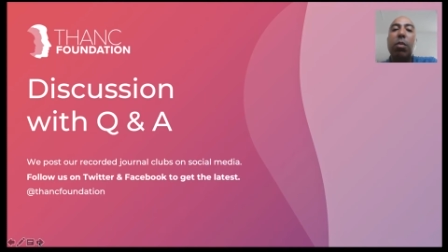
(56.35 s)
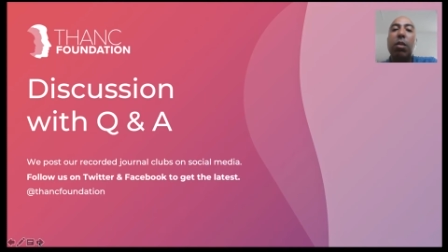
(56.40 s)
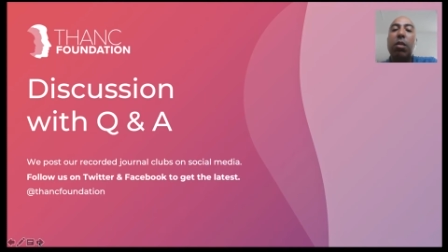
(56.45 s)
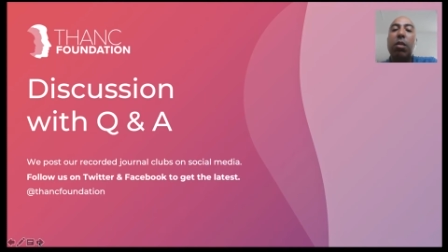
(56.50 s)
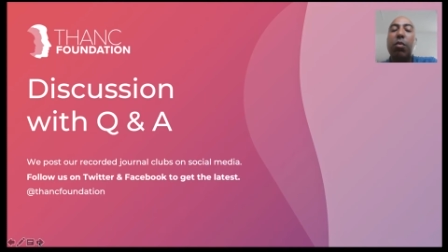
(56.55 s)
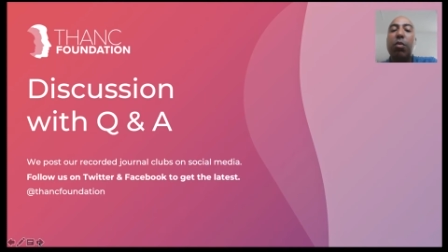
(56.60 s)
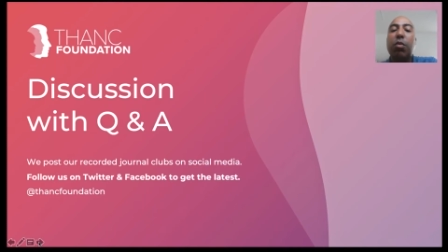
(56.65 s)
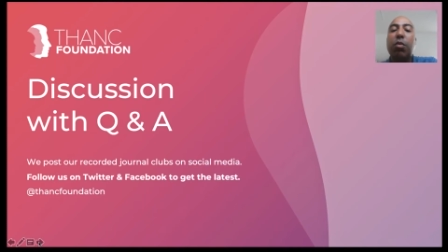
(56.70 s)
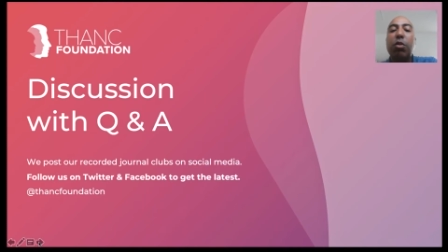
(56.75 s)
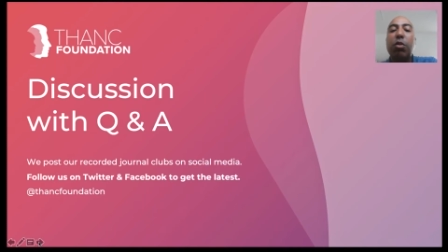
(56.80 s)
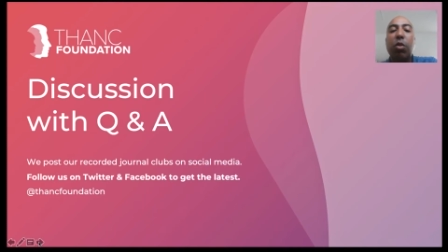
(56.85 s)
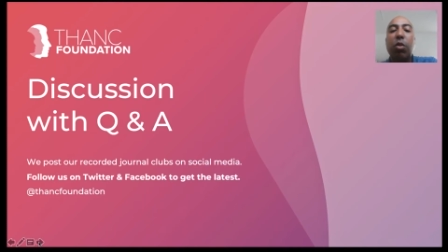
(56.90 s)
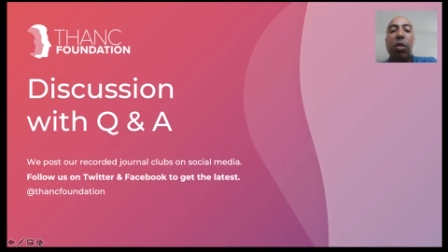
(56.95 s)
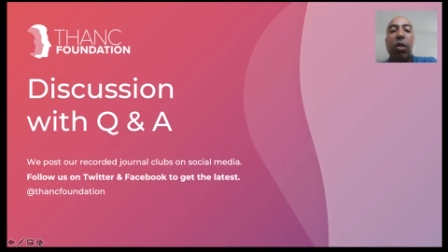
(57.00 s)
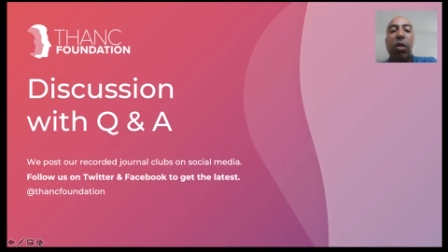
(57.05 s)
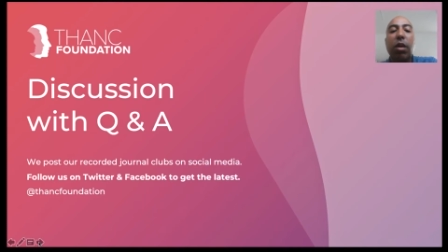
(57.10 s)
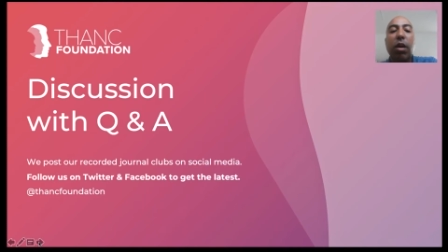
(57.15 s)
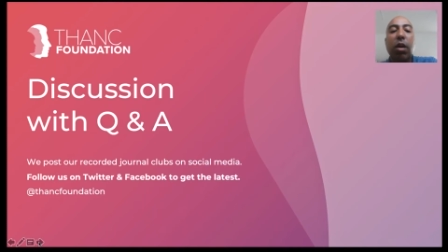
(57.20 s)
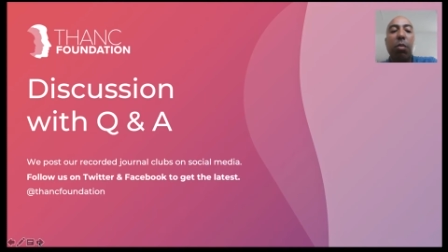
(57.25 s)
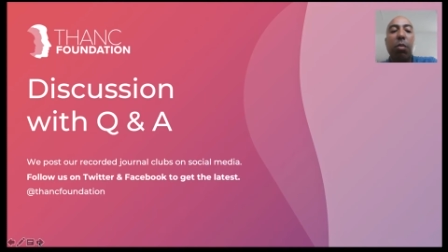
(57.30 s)
but sure
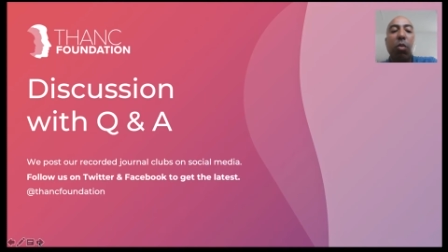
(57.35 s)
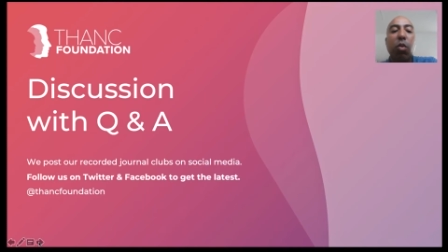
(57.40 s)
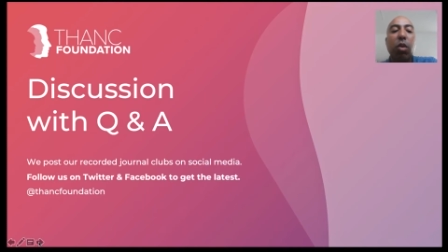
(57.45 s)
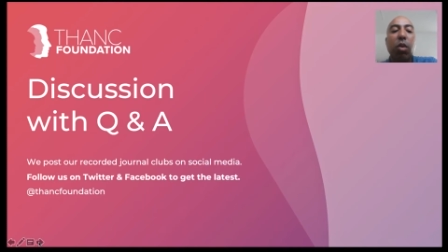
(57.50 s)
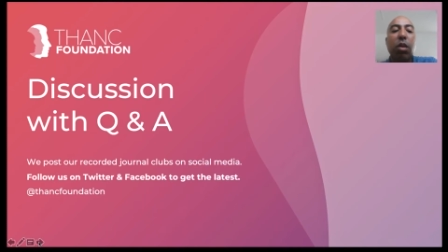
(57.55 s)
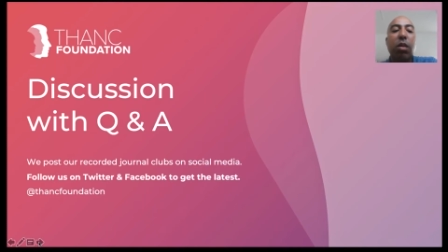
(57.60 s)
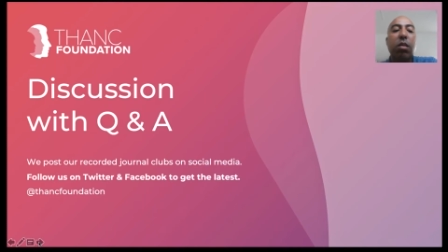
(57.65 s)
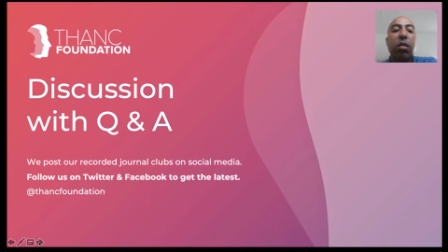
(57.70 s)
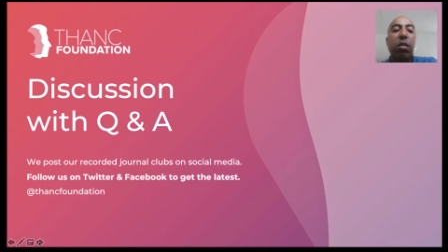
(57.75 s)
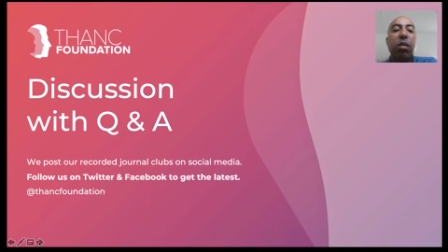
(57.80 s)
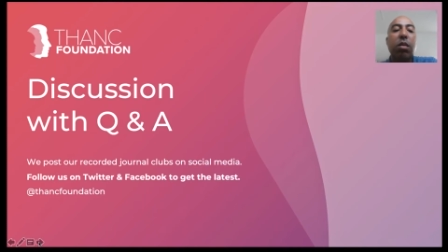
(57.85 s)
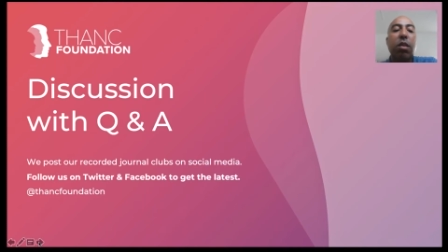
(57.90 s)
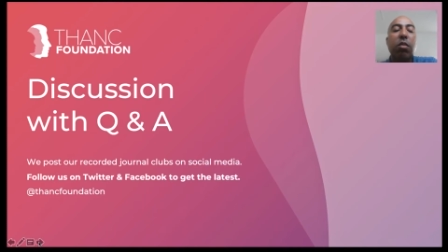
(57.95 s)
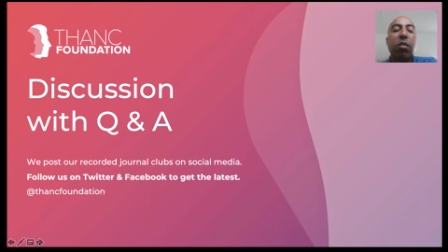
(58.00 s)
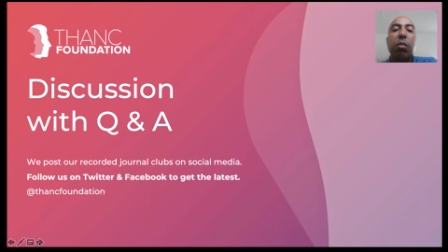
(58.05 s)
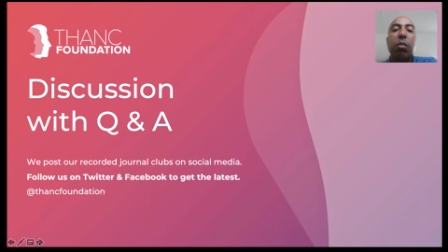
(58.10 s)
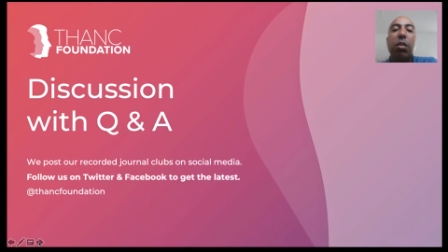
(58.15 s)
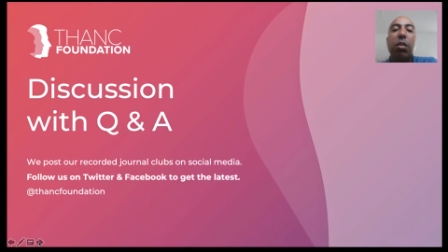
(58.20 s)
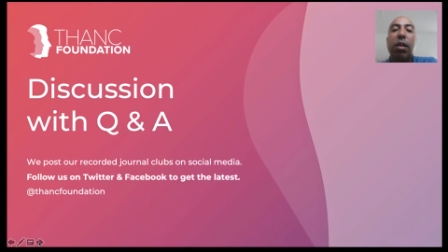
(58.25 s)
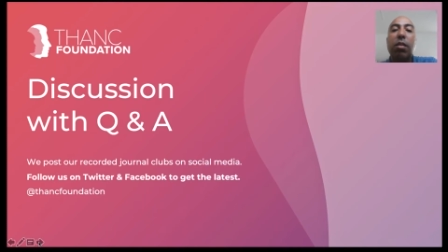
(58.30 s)
there are more
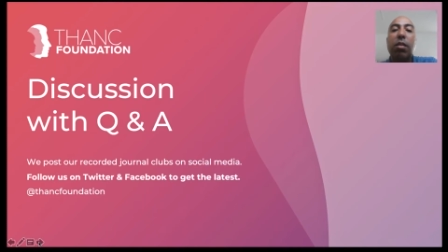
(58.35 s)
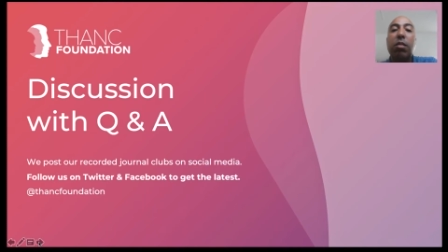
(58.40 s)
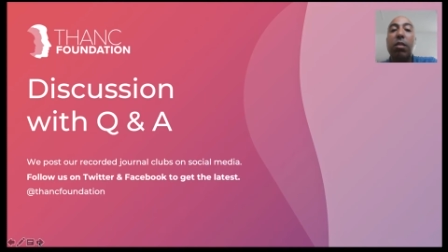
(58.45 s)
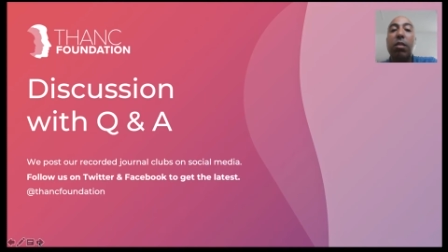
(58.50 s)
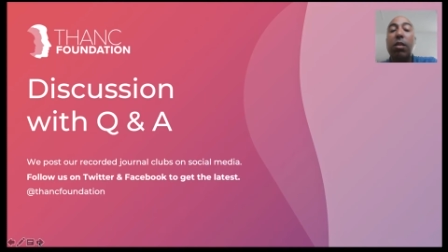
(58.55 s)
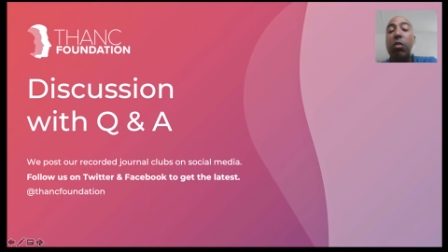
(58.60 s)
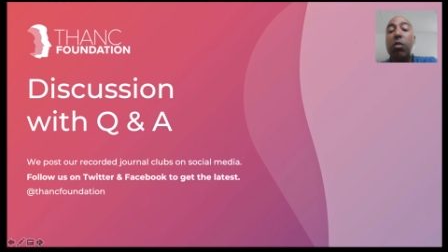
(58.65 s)
distant metastases.